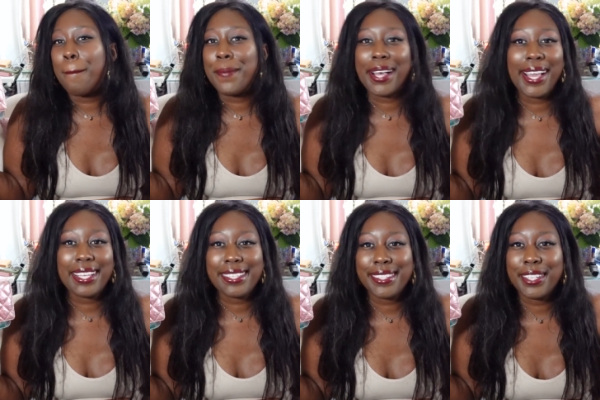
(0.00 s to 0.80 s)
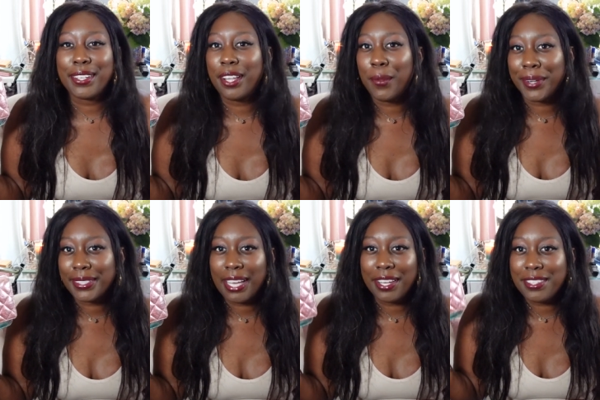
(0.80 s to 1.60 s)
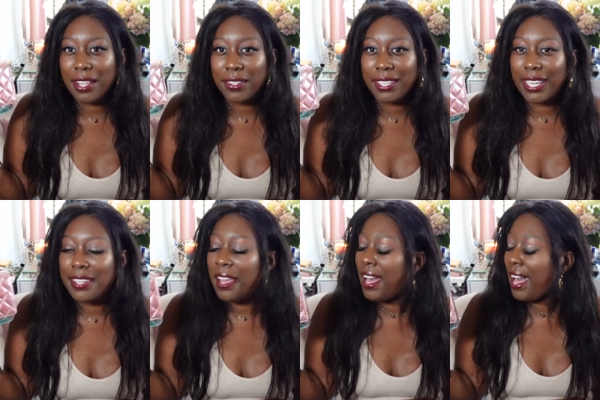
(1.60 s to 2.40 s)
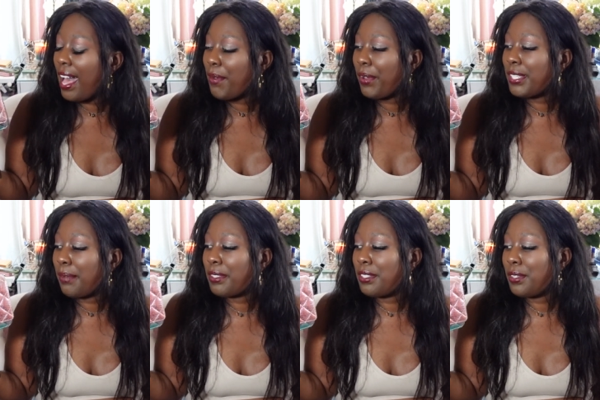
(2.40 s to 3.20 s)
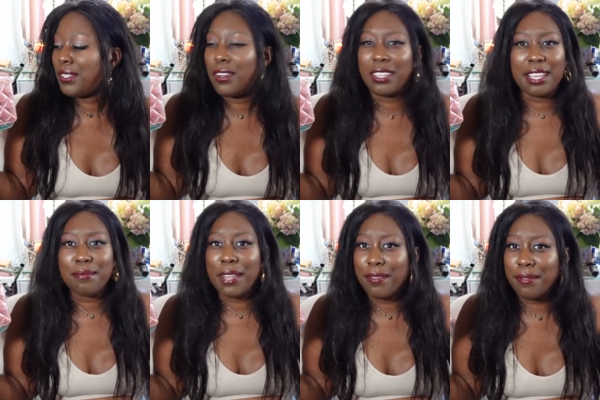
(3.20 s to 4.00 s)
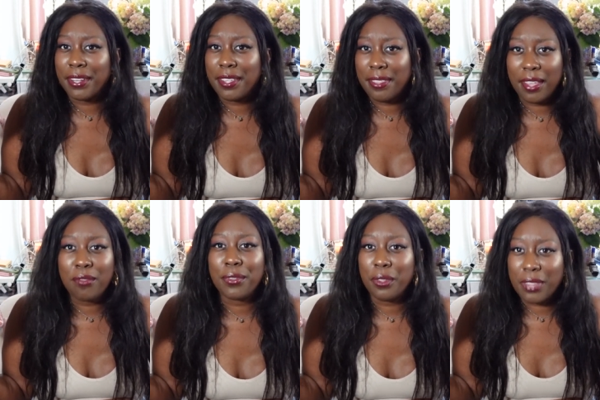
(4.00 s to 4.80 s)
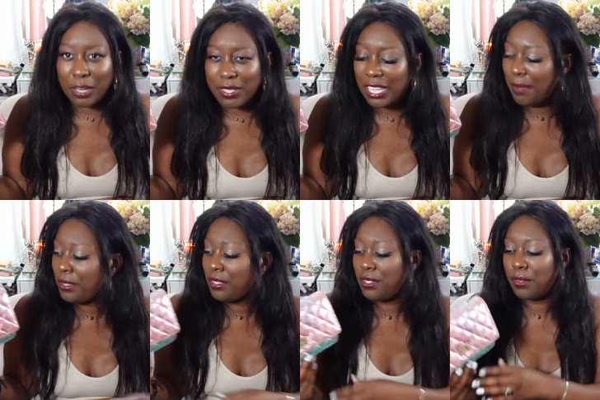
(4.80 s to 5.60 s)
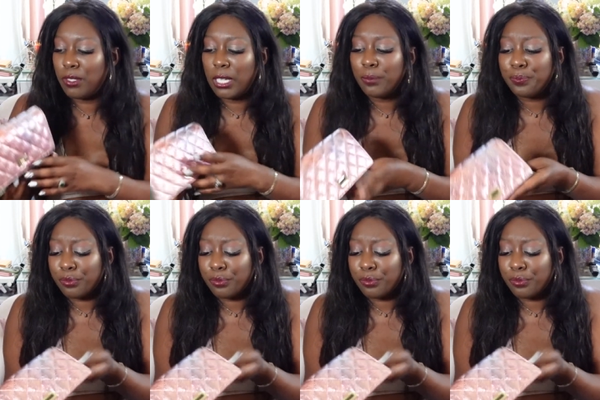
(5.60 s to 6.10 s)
but you know, it all worked out. It's all good. I was able to do so, and I'm very thankful that I was able to do so.